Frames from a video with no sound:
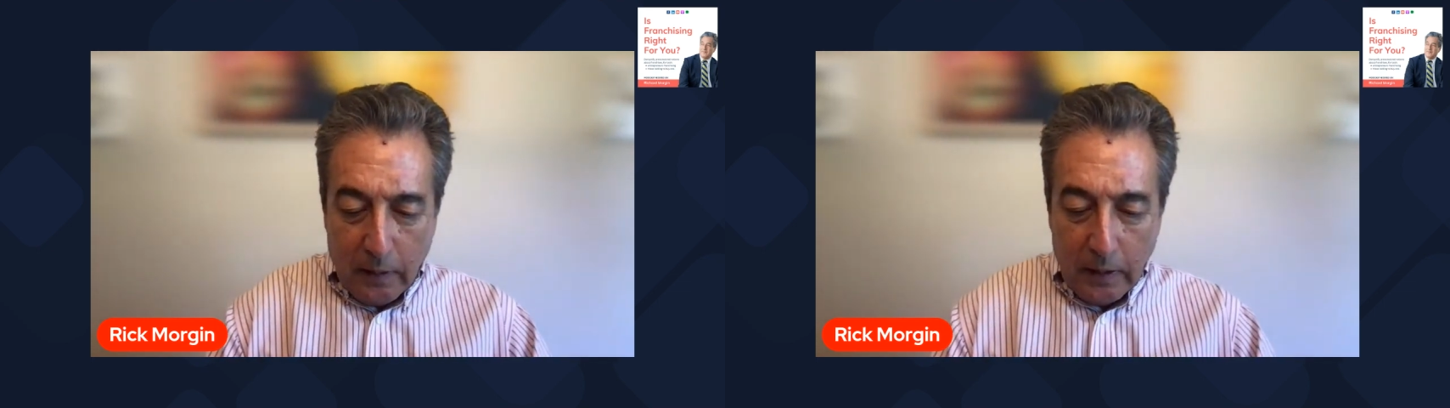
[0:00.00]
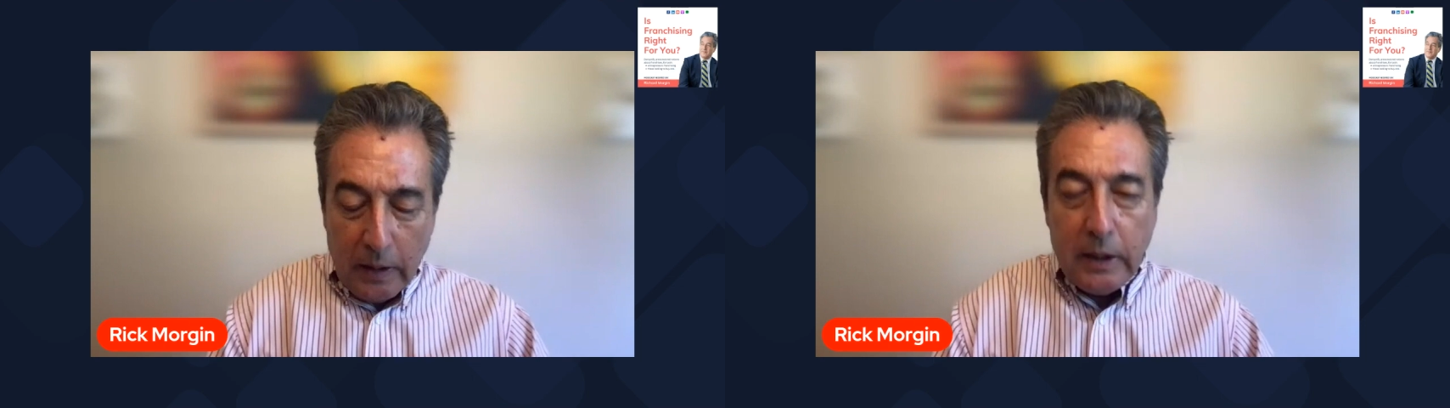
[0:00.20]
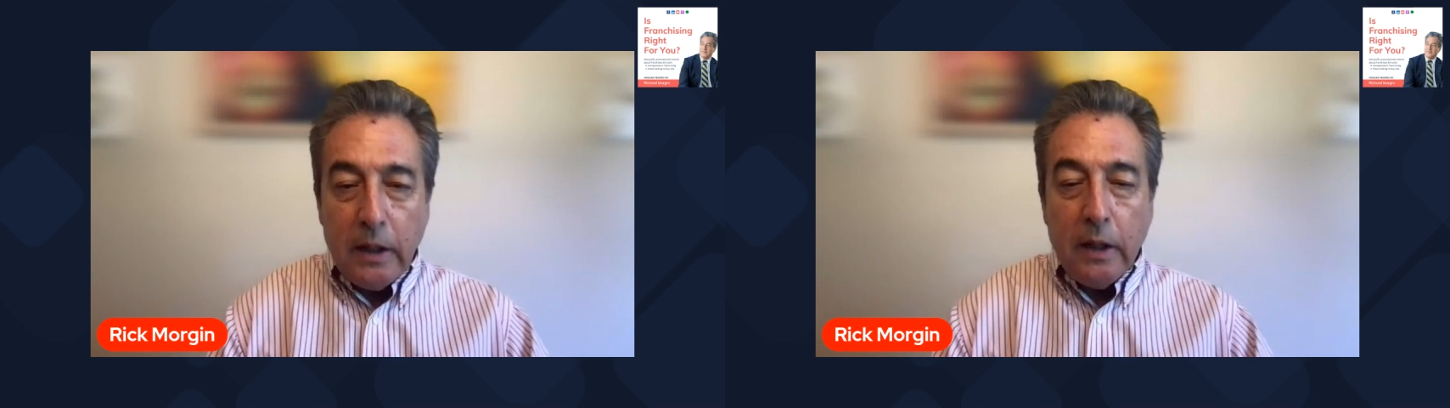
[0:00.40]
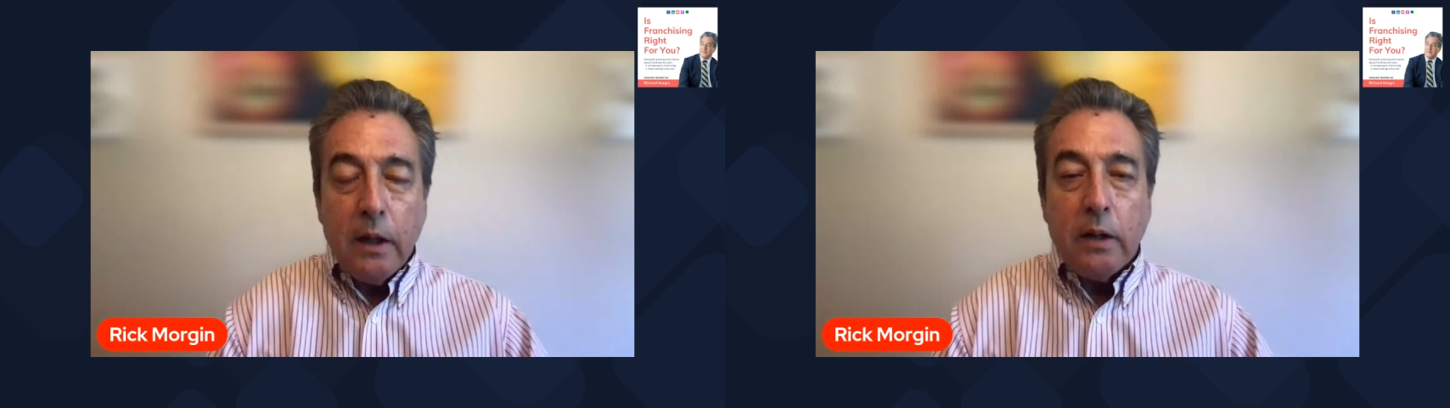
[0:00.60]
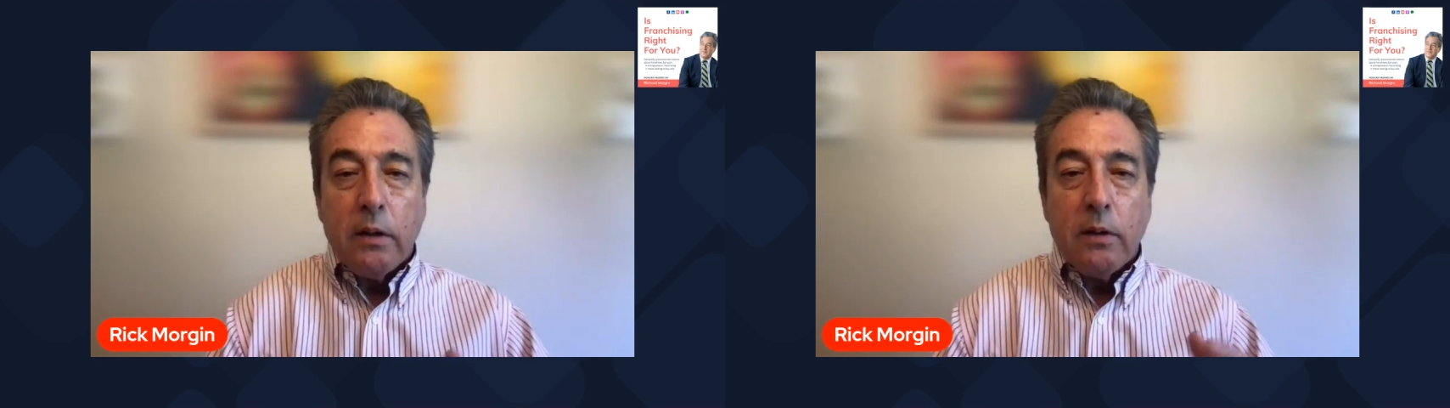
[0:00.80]
And
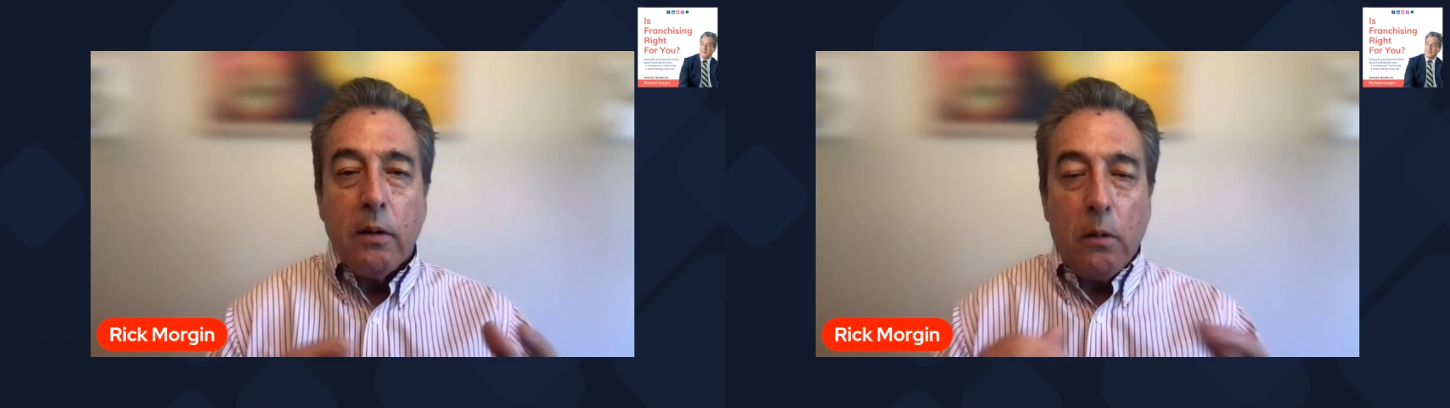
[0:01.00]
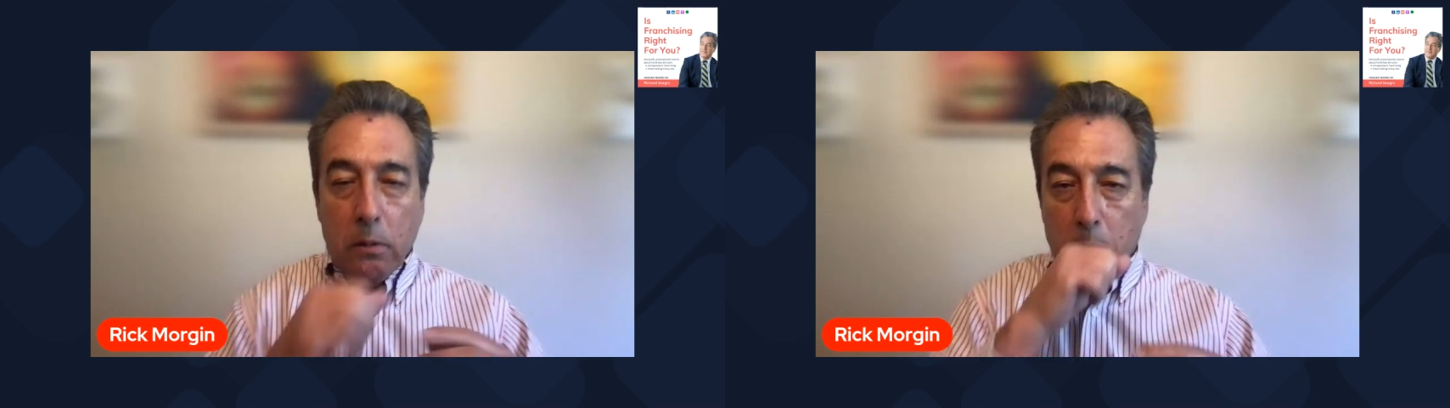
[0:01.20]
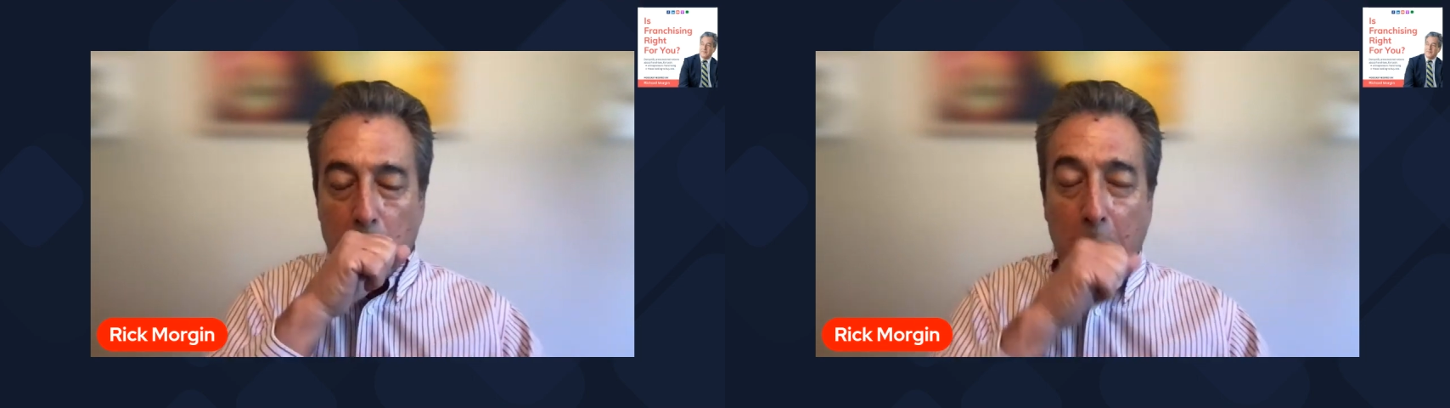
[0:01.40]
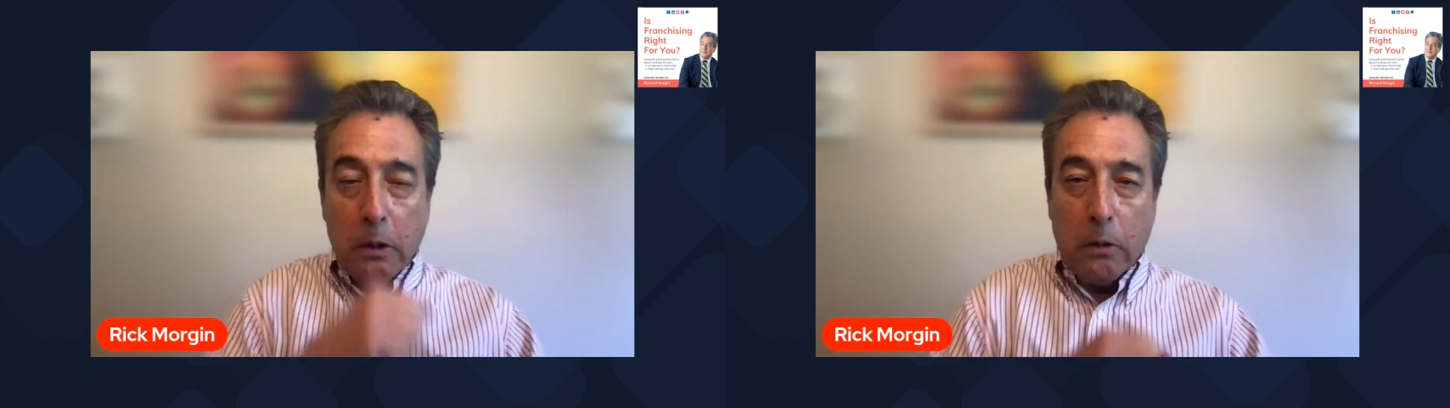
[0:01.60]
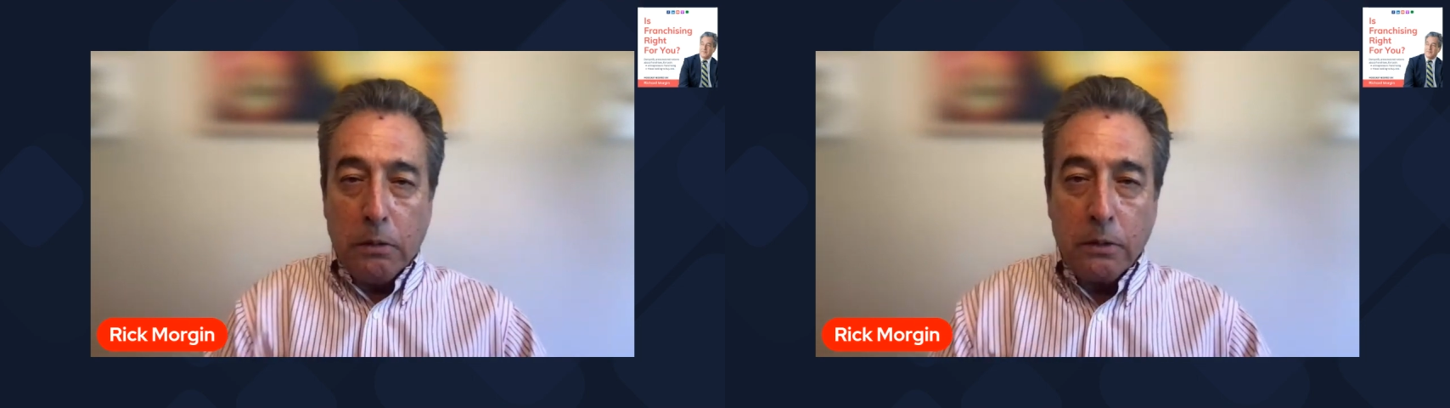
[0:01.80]
then,
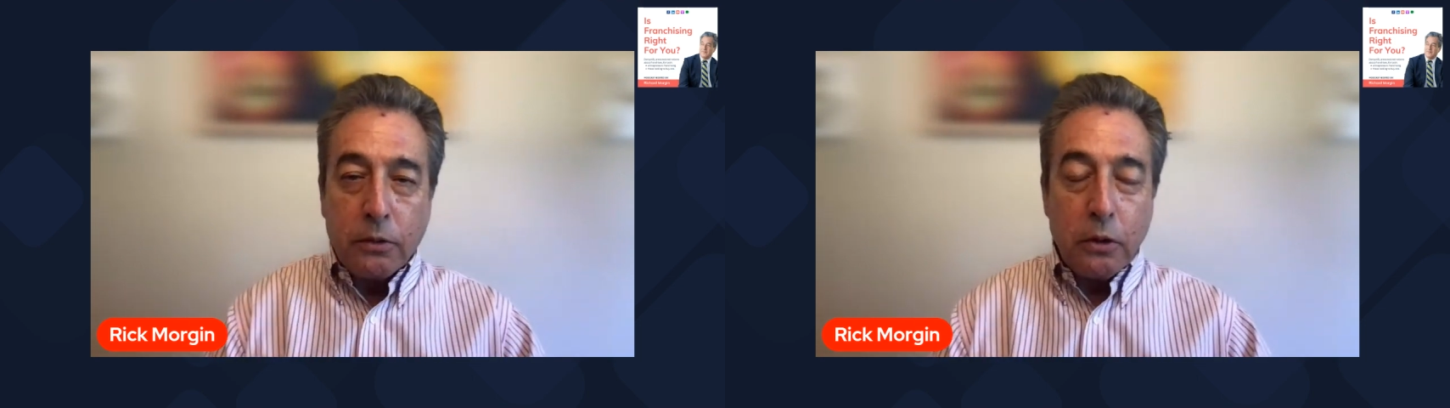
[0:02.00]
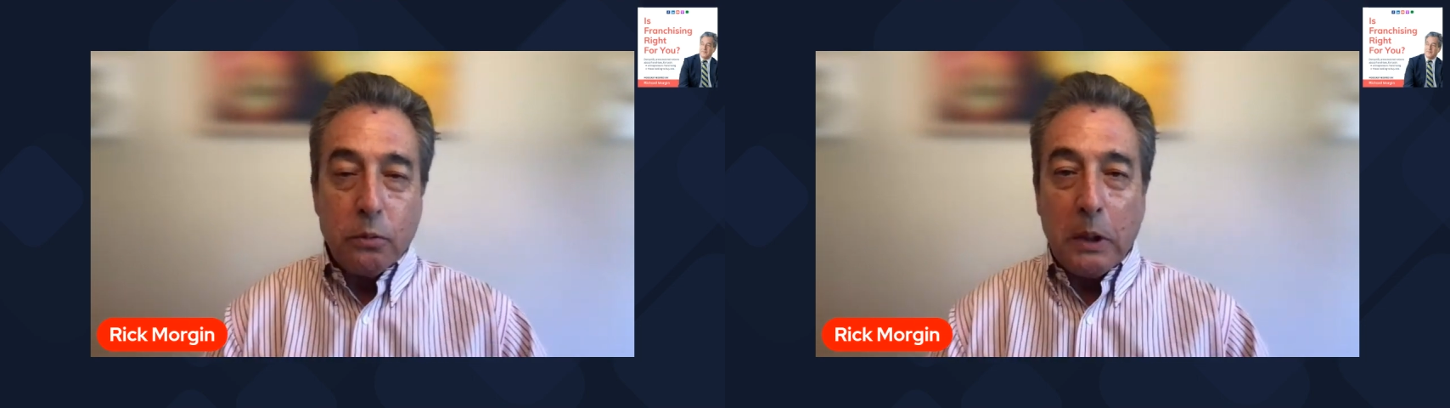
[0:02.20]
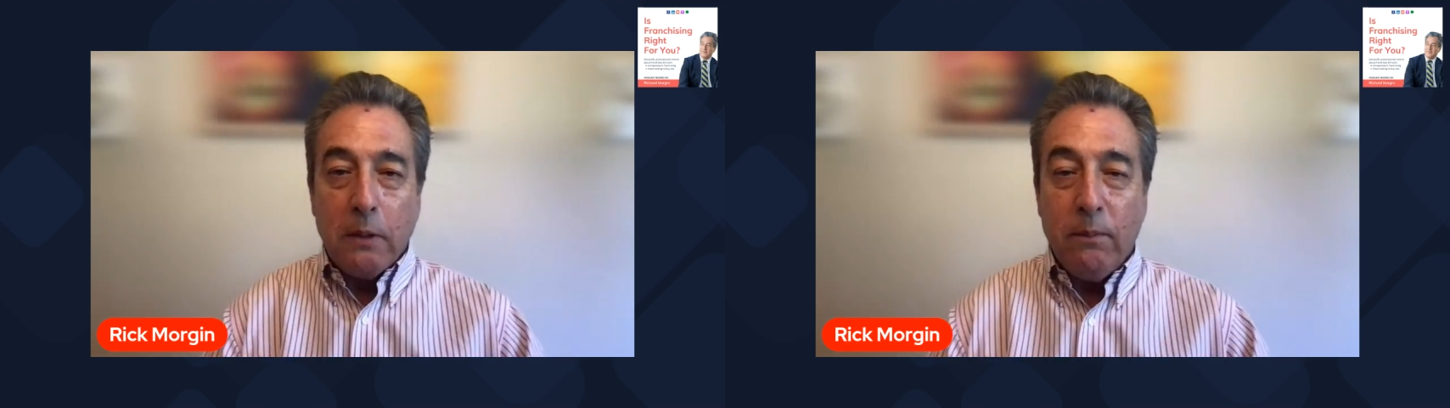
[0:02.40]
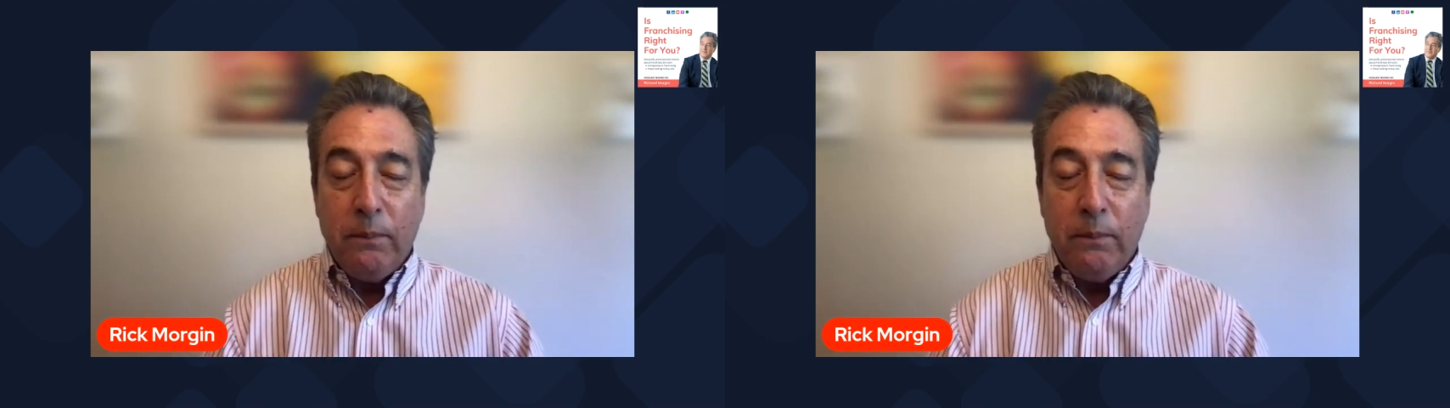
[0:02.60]
excuse me,